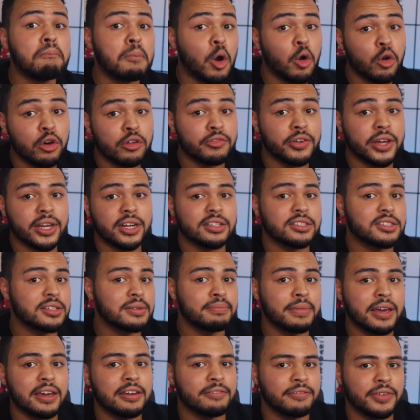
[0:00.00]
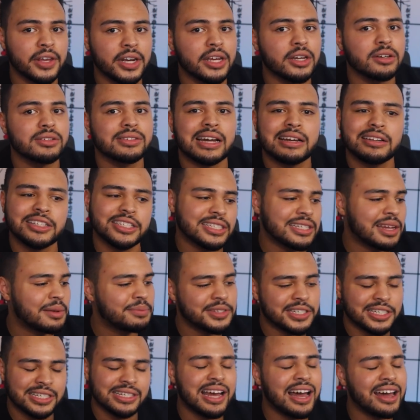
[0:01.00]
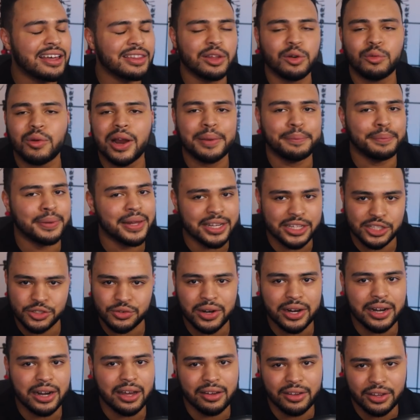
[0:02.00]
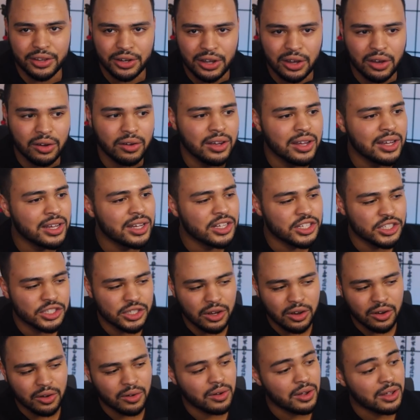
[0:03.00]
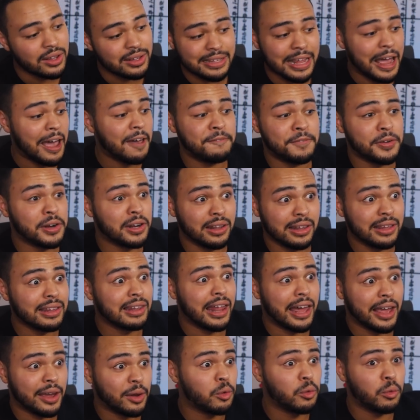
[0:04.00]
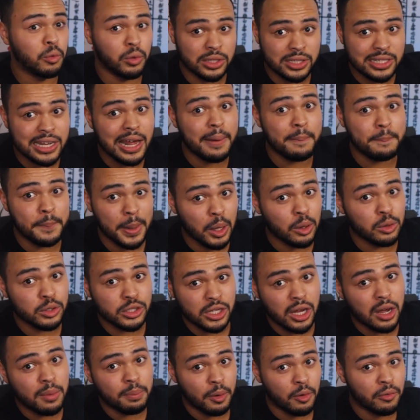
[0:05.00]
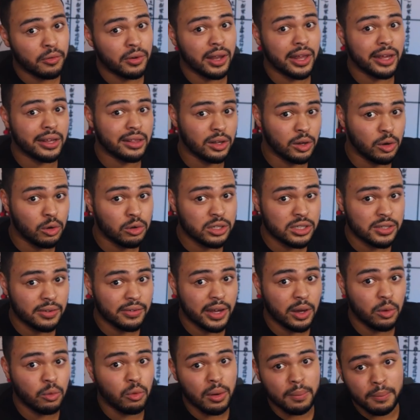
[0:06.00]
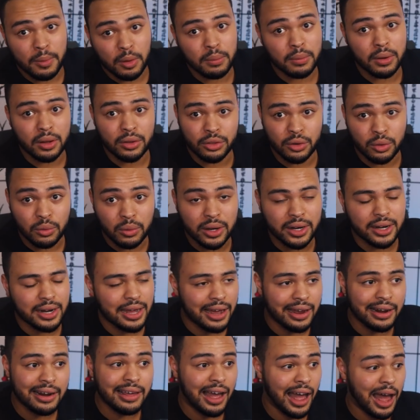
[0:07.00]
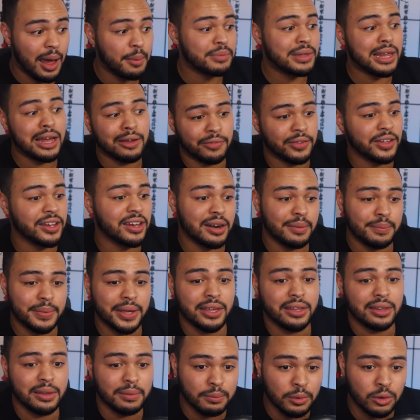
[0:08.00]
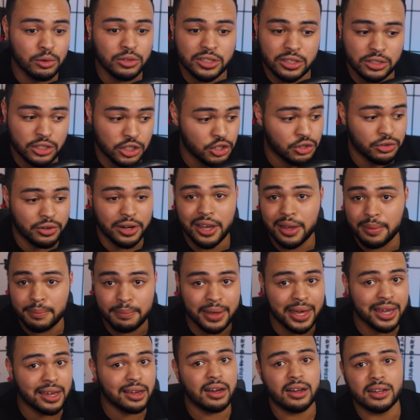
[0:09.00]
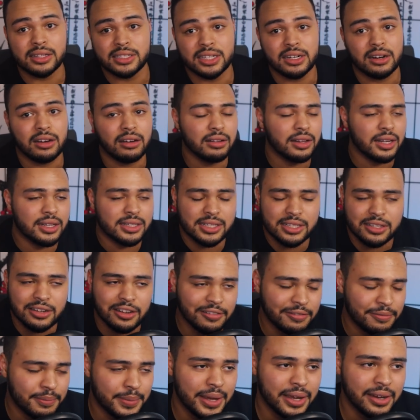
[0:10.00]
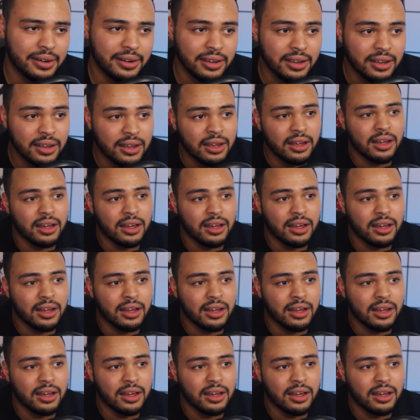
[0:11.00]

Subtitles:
motivated to make videos. I'm just not in the right place right now, you know. So definitely, like, once that builds up over like the course of like one more month or whatnot, I'm definitely gonna be in the mood to stream, make content, all that stuff, man.